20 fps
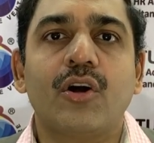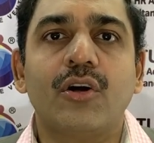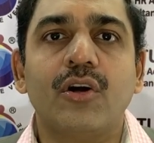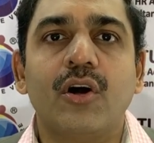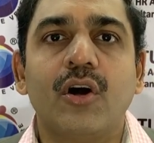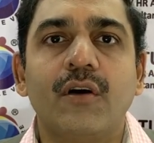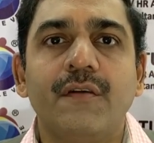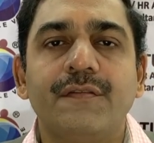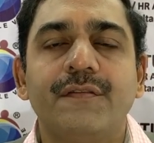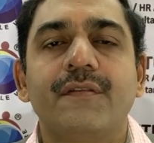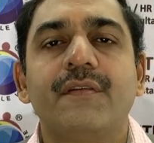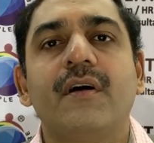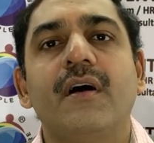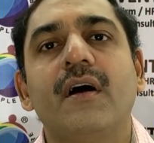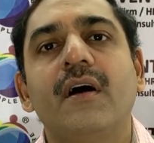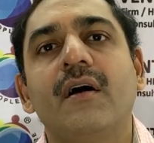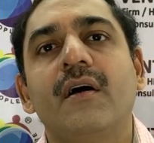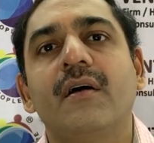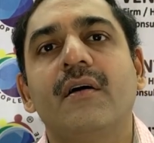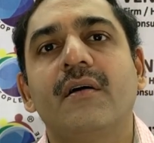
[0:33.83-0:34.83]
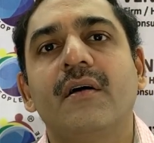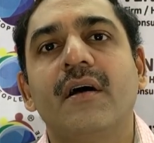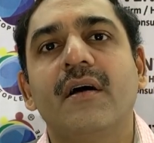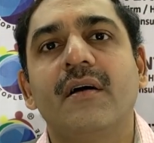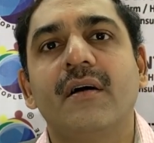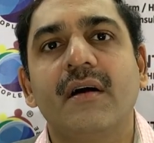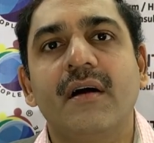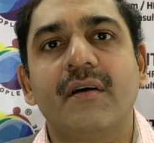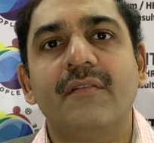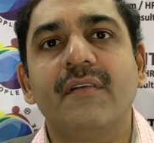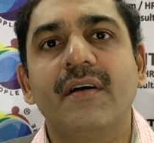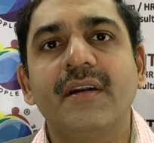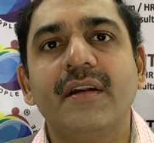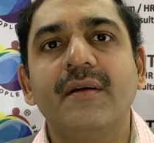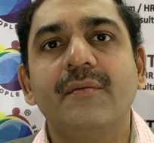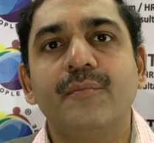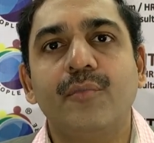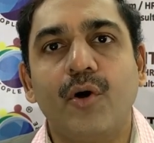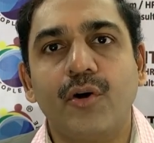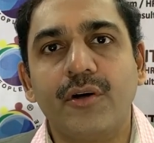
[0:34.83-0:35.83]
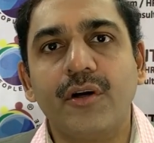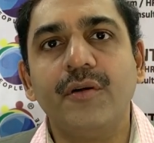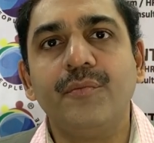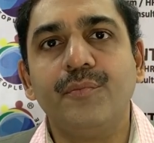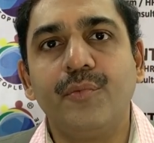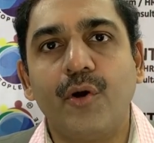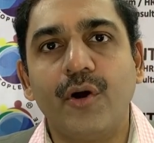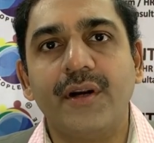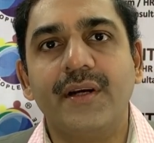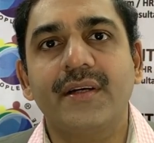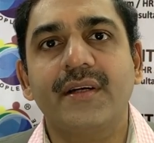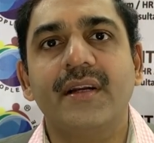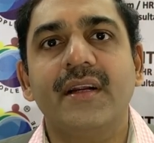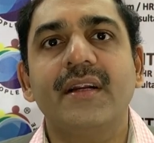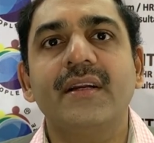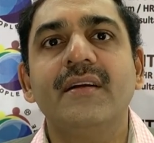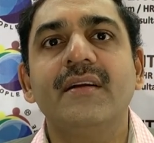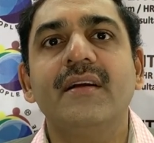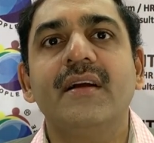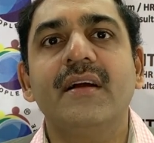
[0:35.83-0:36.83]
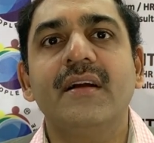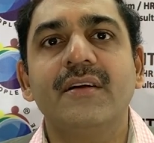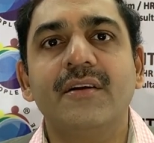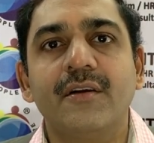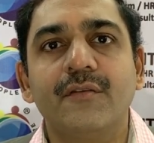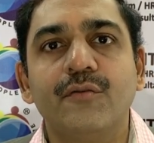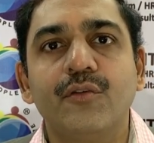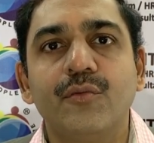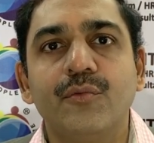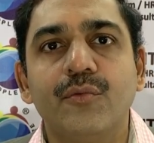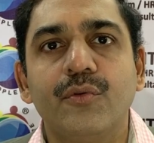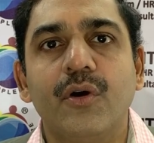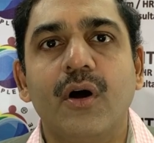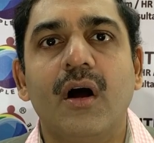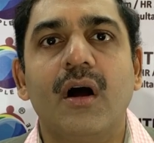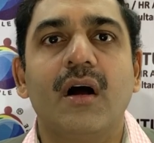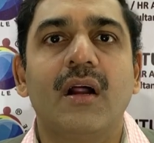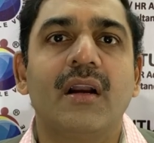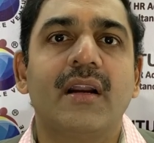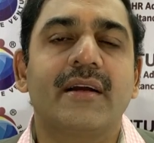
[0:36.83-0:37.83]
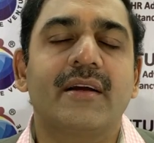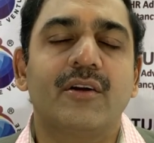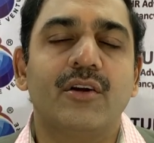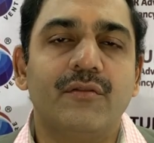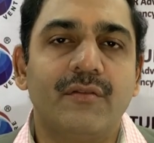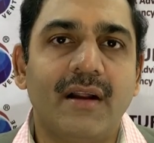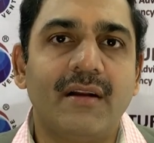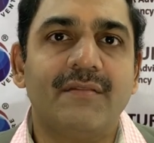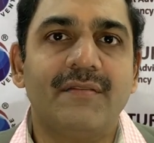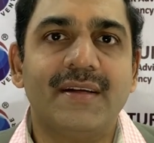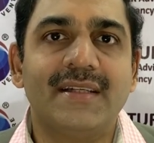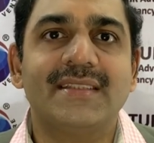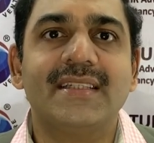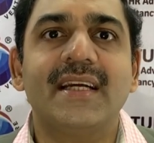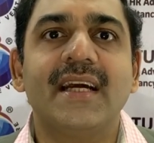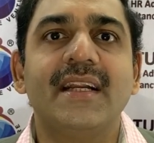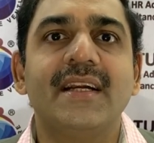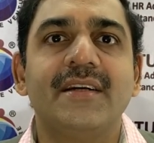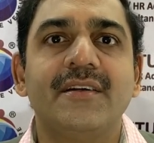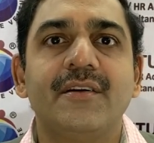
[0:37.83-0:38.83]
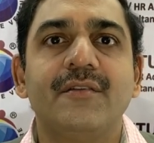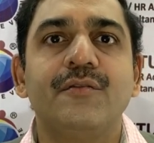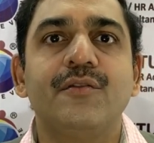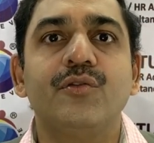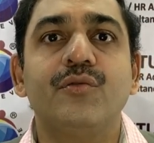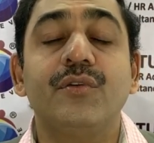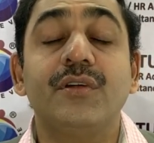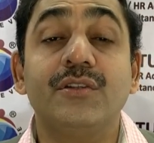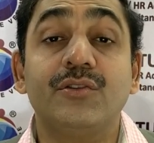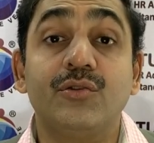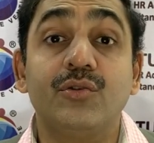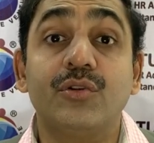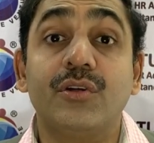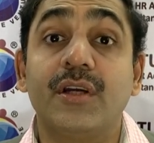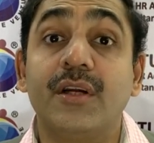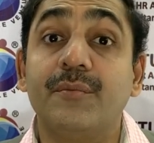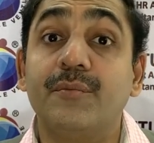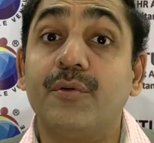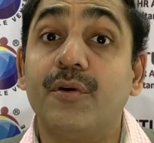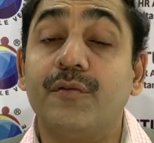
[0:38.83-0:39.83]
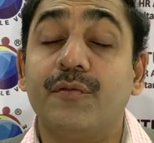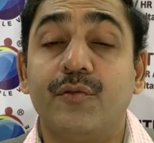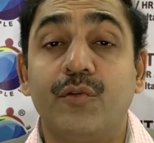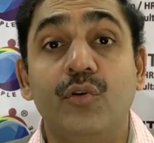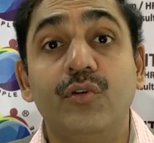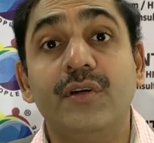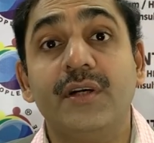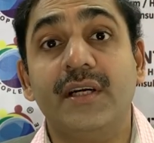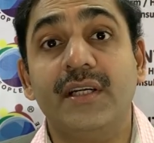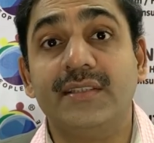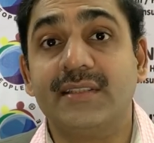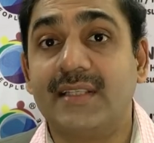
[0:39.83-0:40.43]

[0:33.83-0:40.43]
of a very important point in interview, while facing an interview, is you keep your phone in a